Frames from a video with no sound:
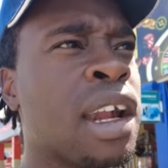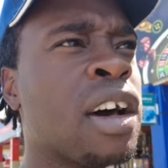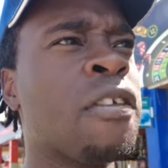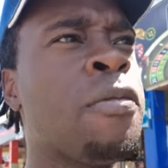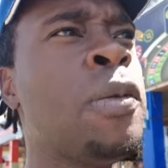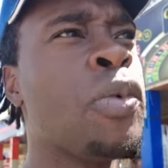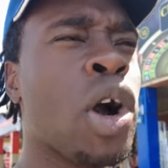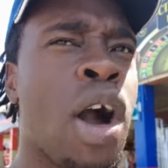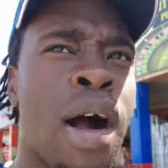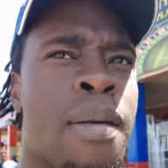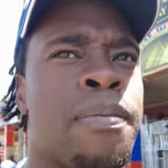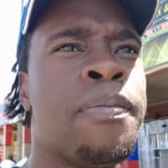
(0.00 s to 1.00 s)
A lot of people
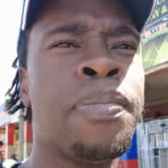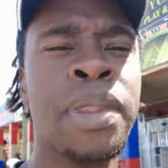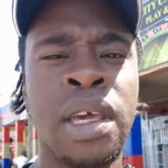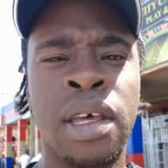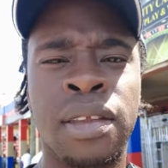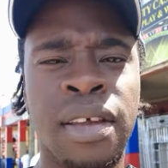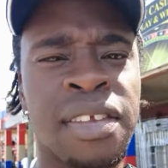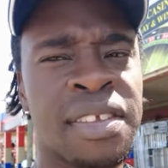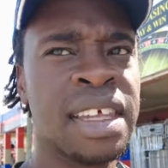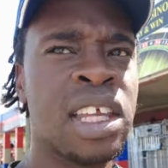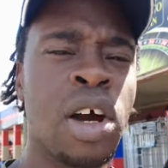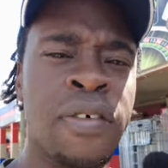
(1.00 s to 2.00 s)
come to the
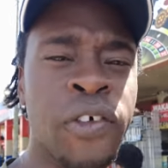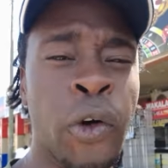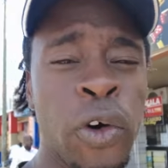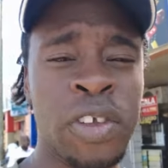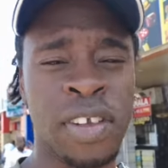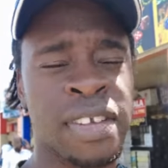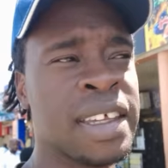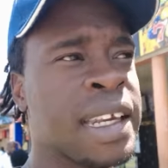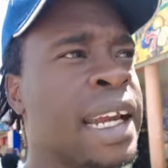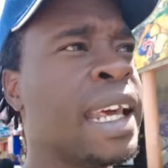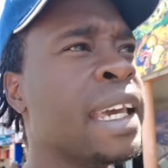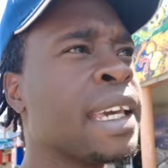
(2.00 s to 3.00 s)
city, of course, to see
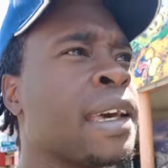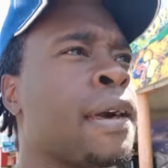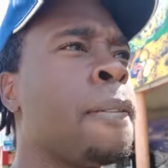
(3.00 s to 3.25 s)
the lake